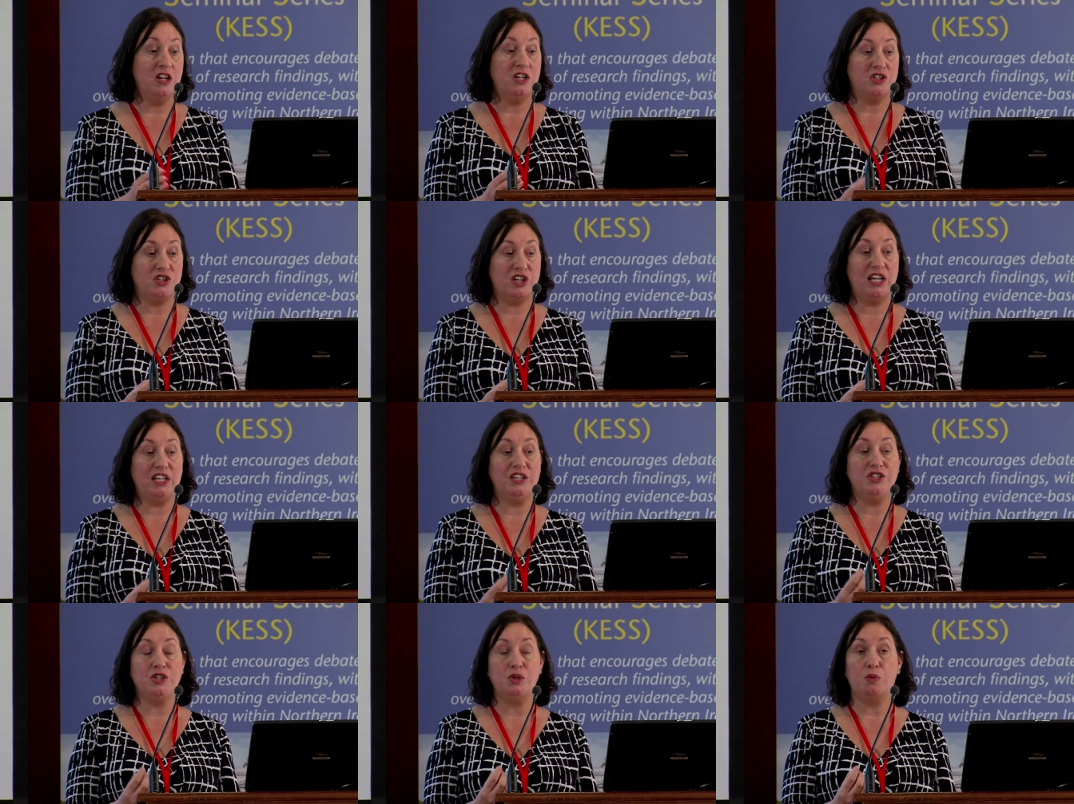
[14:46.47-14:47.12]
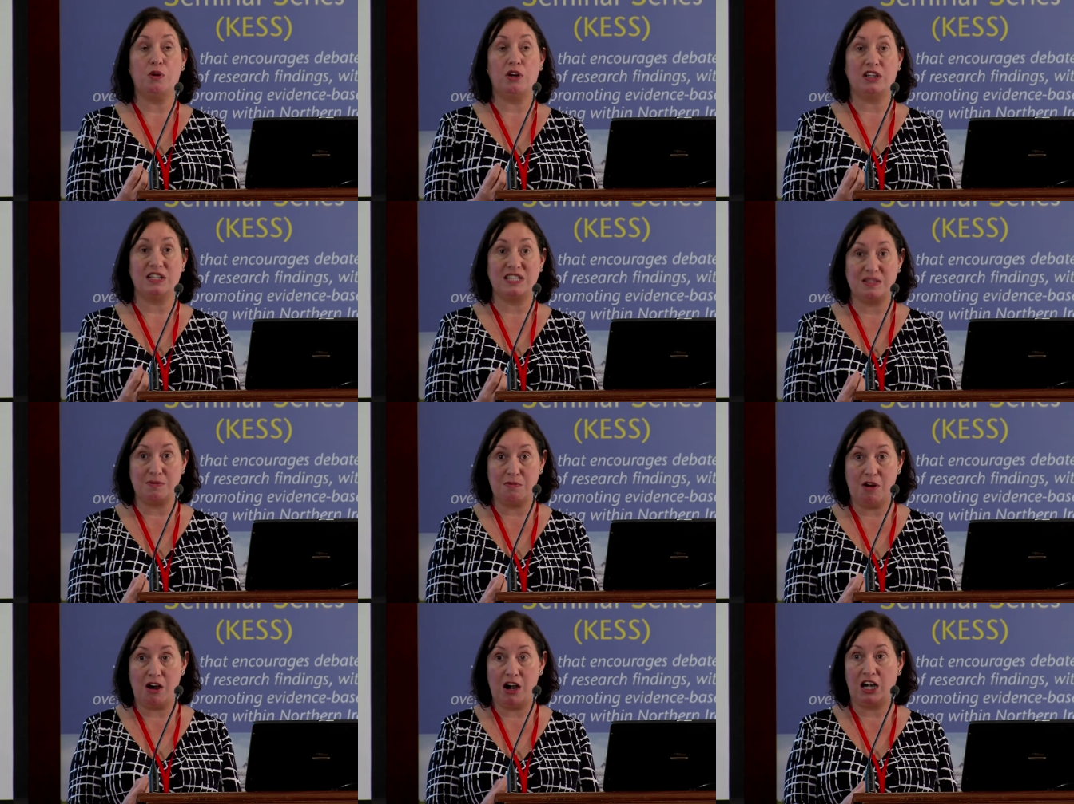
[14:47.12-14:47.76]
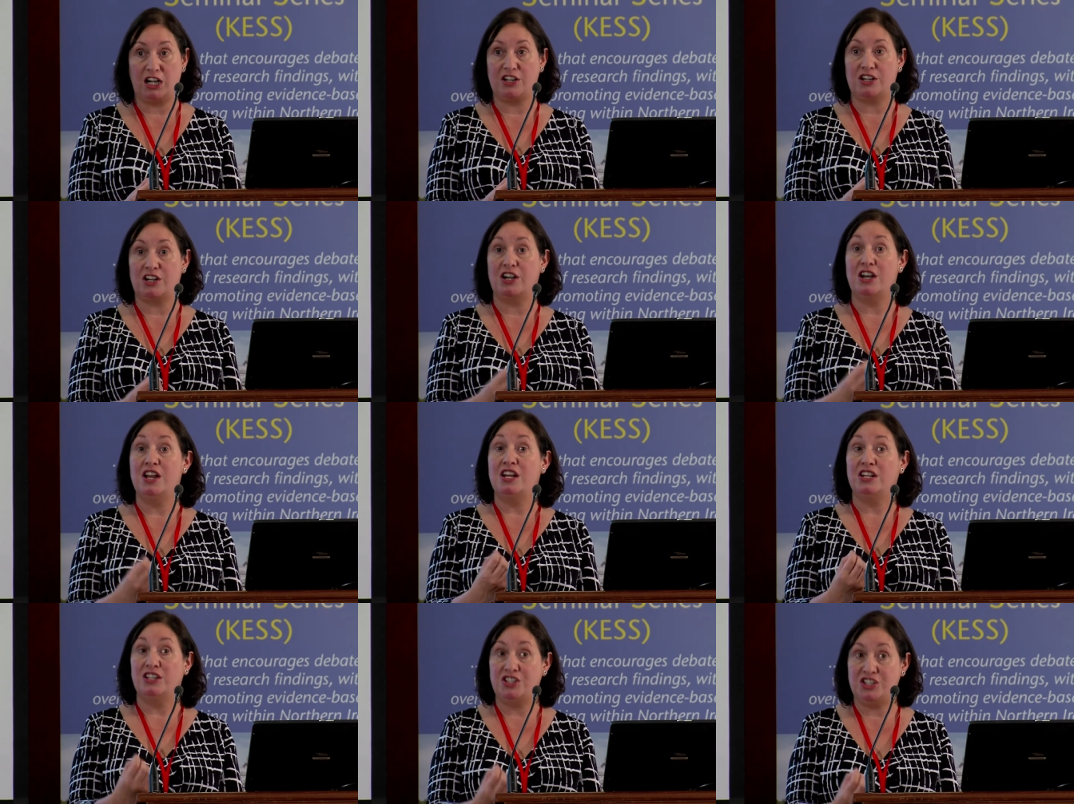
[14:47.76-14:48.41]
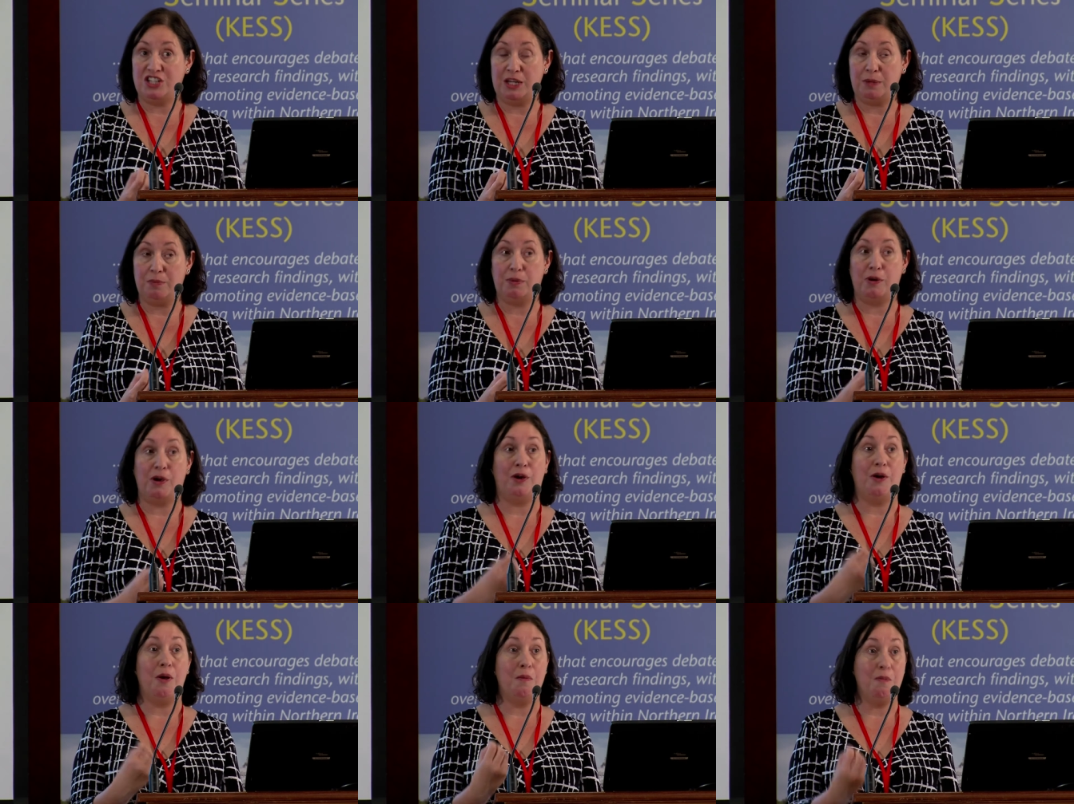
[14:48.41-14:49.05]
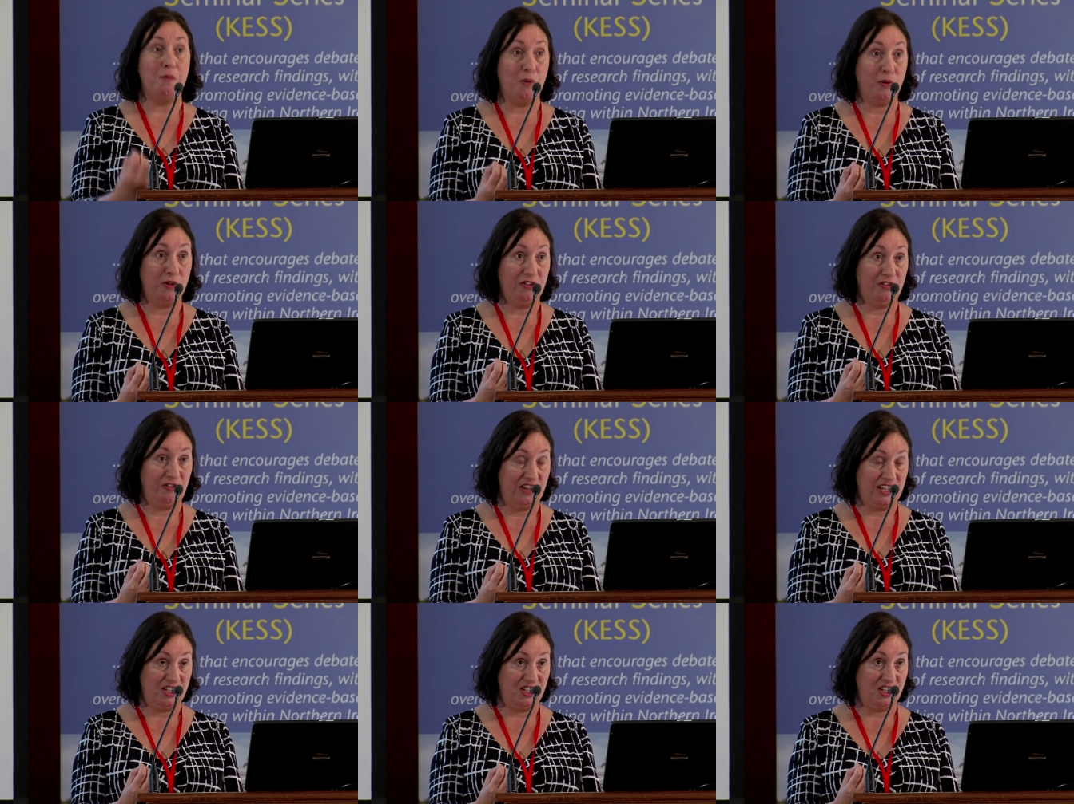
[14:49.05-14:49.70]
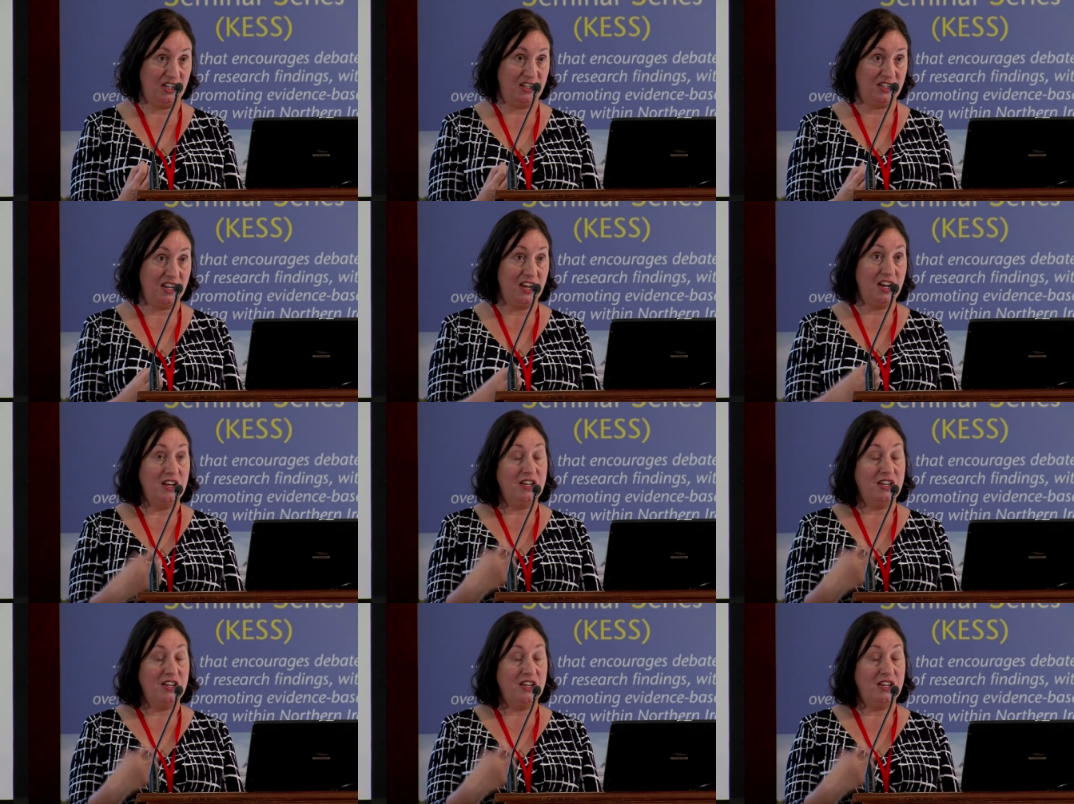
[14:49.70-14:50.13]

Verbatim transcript: trying to work smarter, cheaper, more efficient.